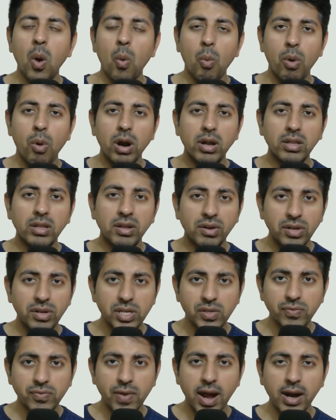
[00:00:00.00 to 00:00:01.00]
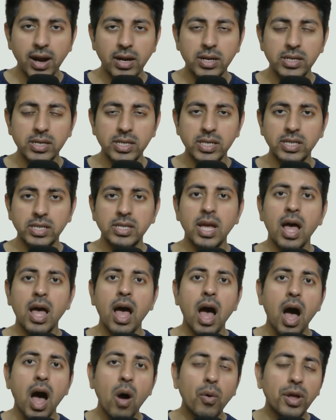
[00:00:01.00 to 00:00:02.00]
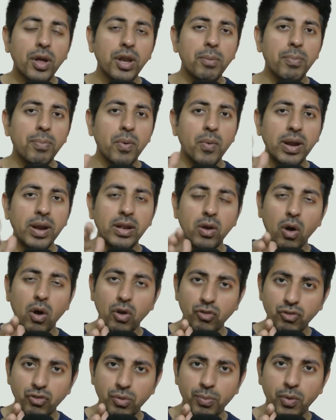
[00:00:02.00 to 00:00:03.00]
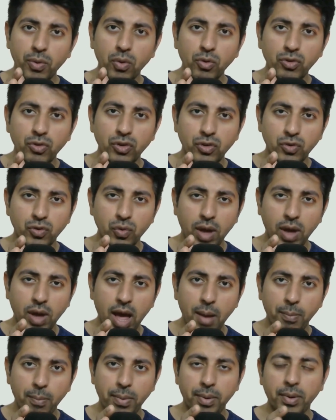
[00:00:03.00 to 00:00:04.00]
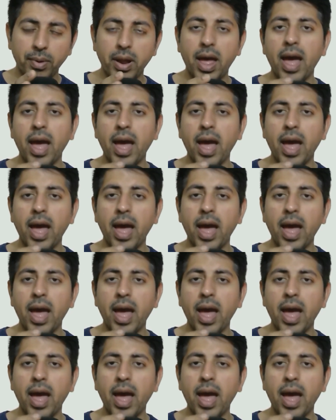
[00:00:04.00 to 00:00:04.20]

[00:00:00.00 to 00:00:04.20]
what are the risk factors, how can you prevent the osteoporosis to happen,